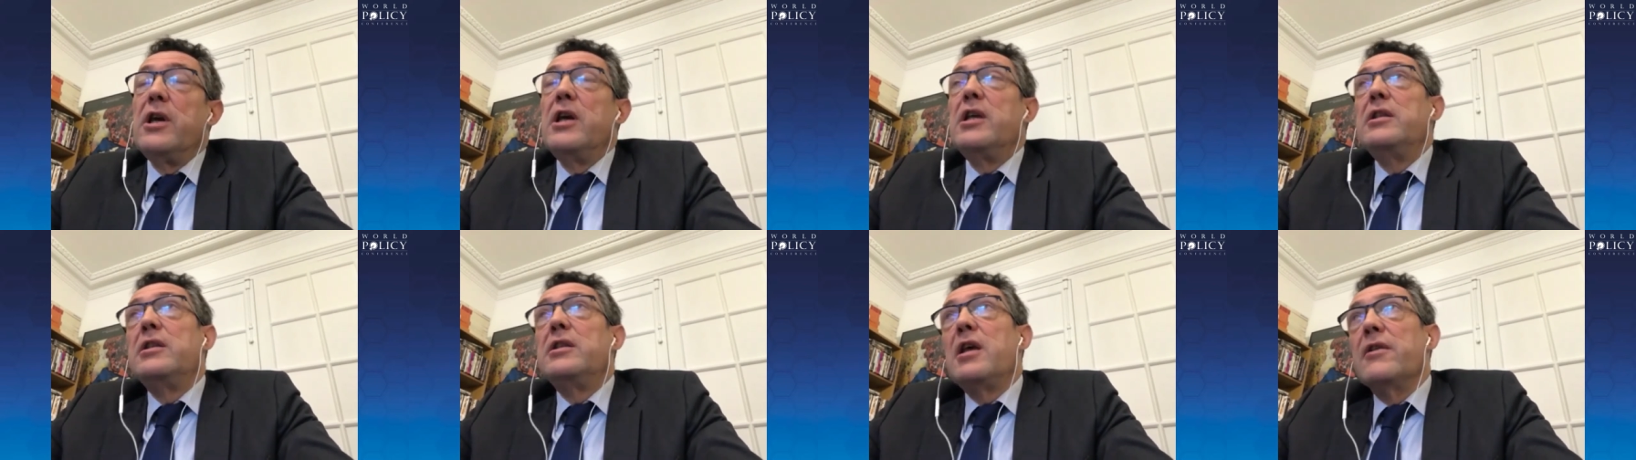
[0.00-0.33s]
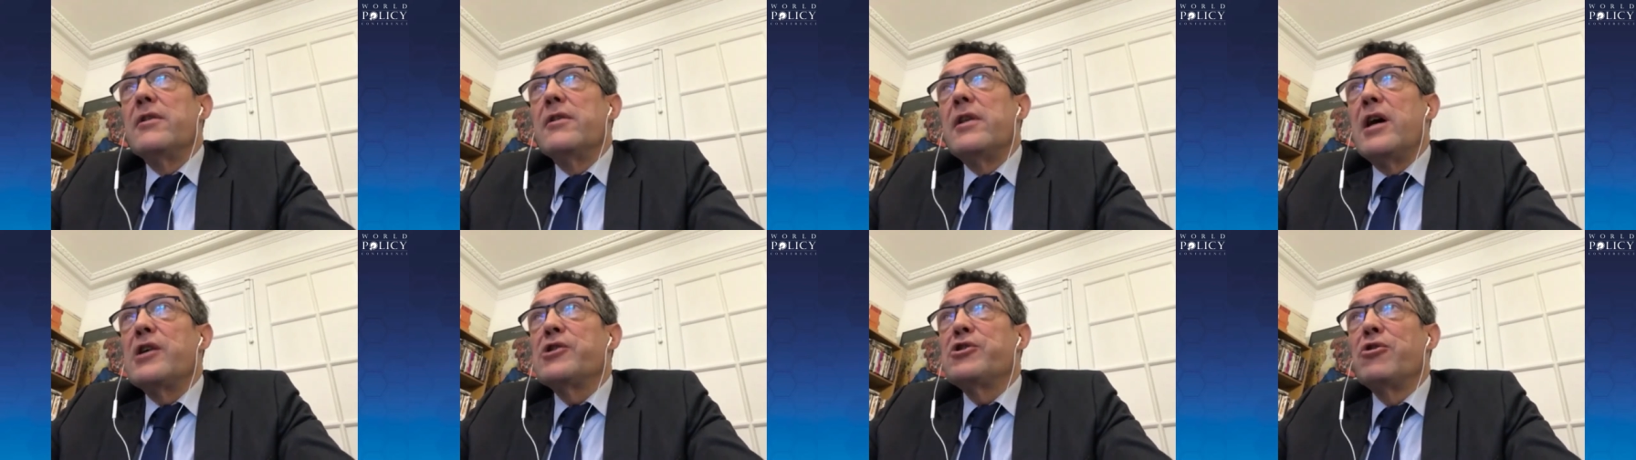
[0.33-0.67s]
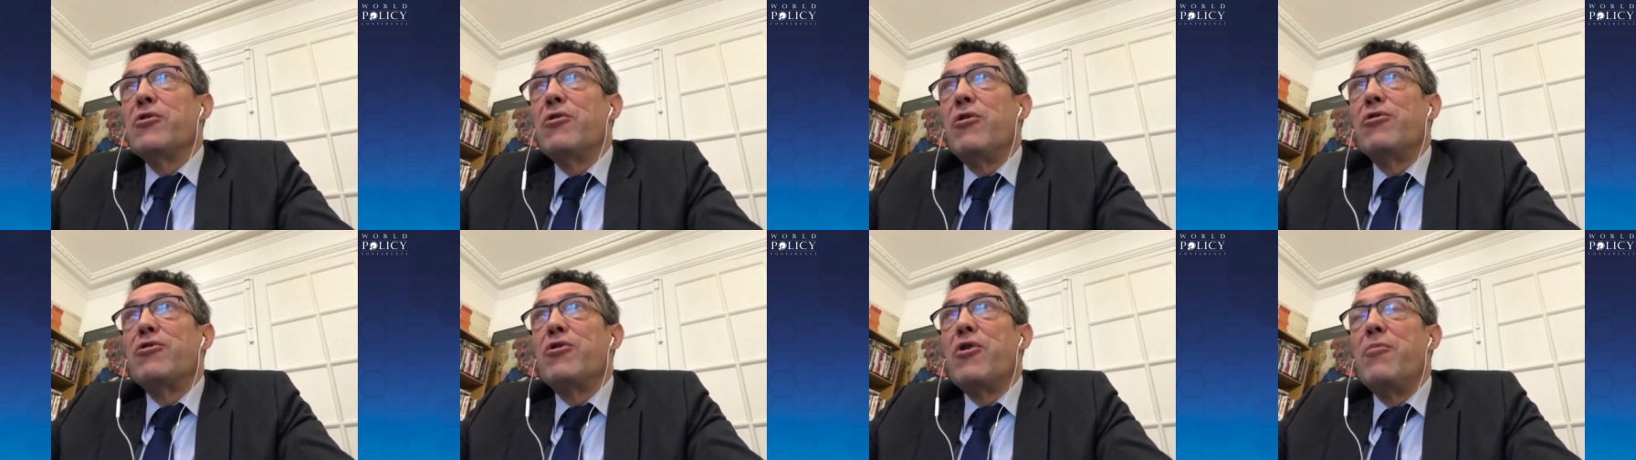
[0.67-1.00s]

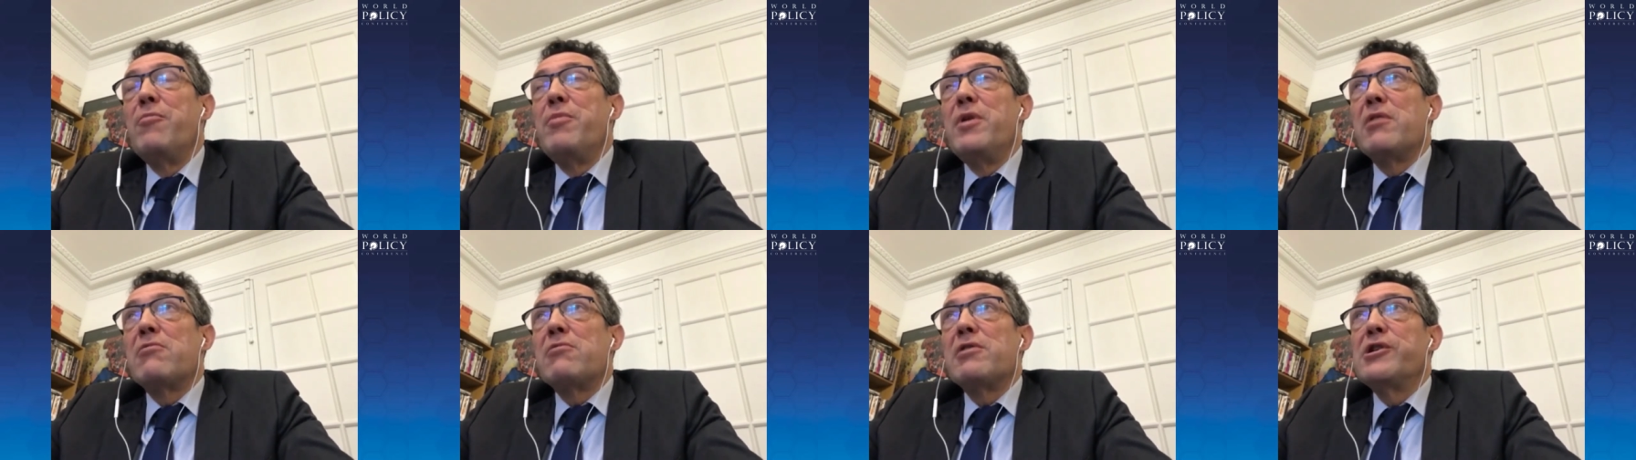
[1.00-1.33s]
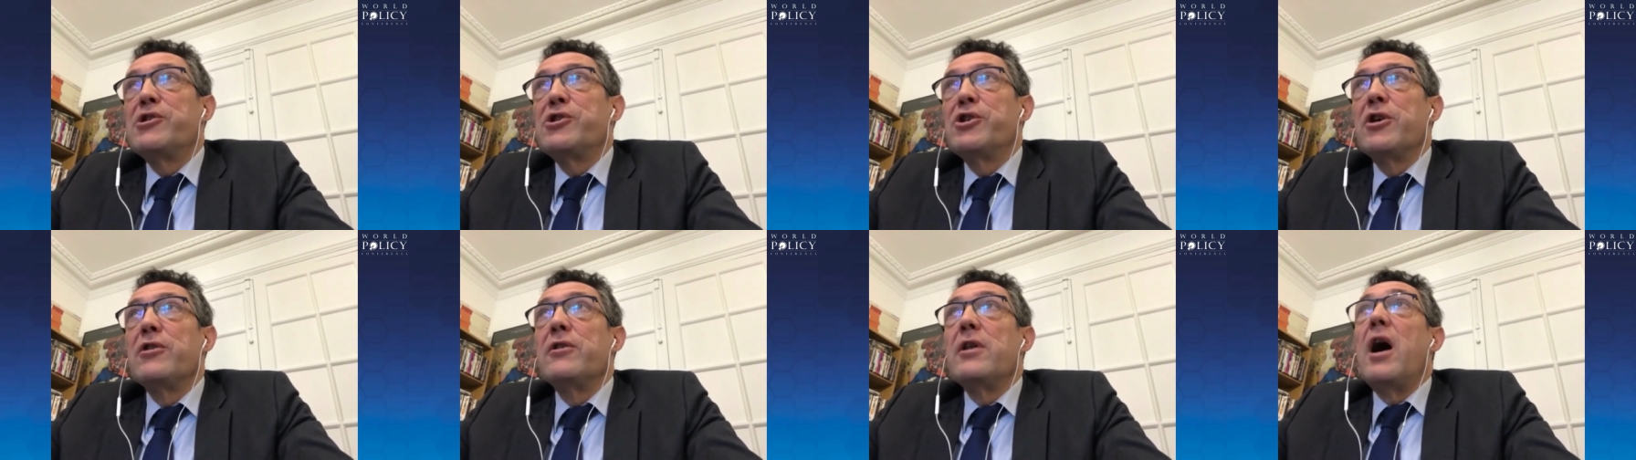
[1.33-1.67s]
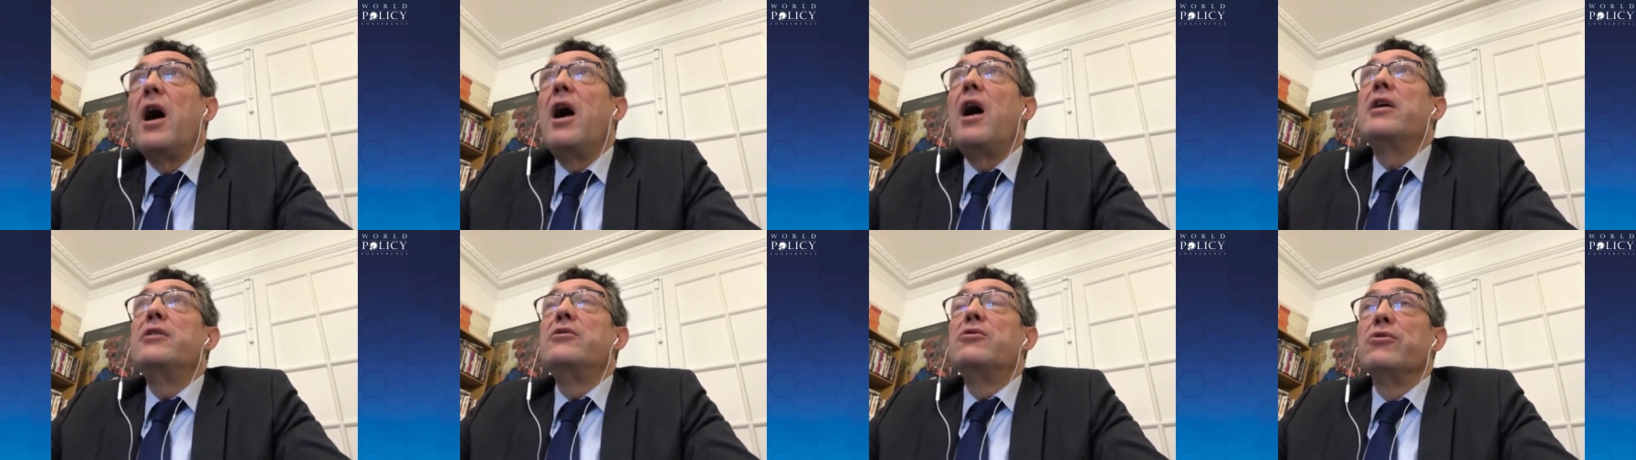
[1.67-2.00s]
international cooperation?
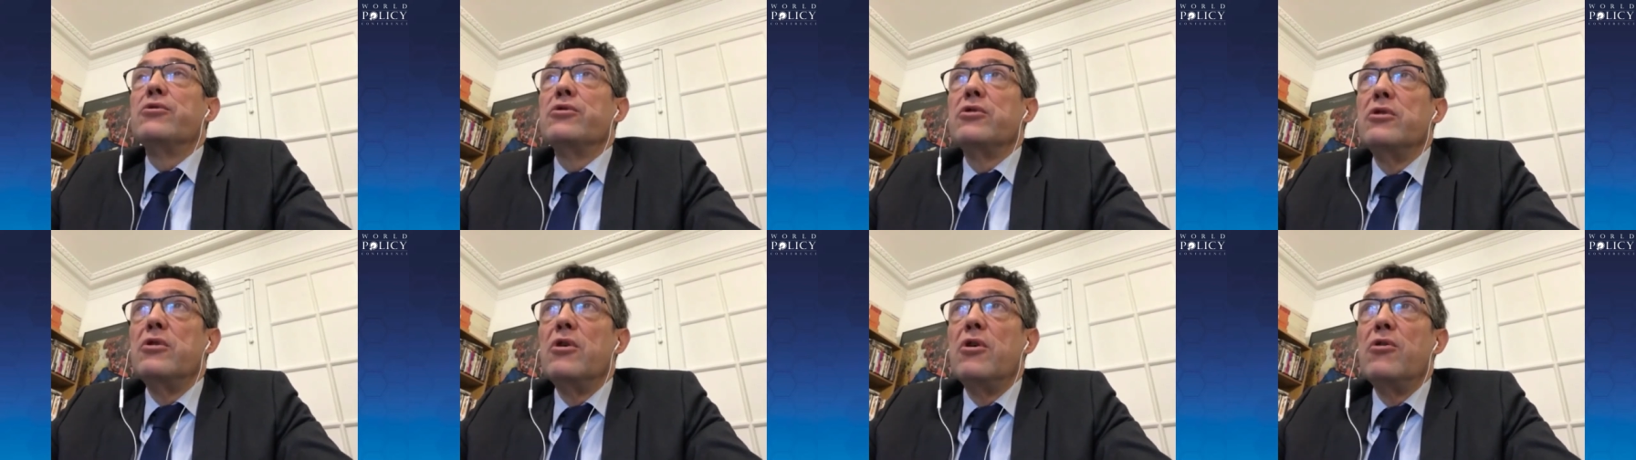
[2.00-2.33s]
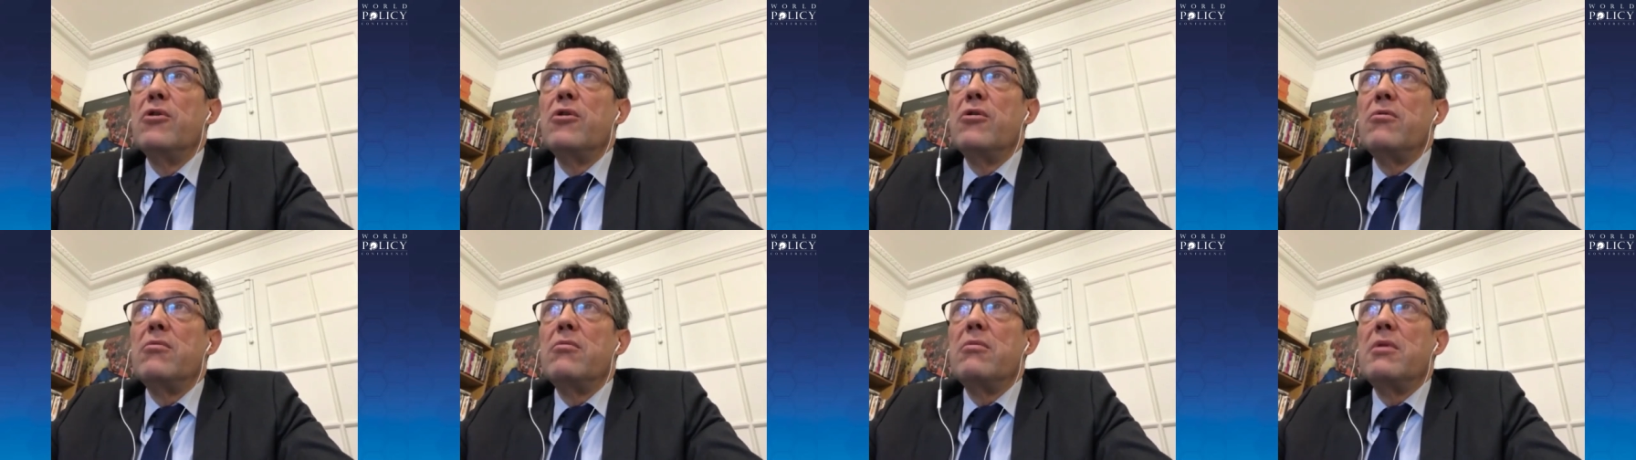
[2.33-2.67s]
I don't know.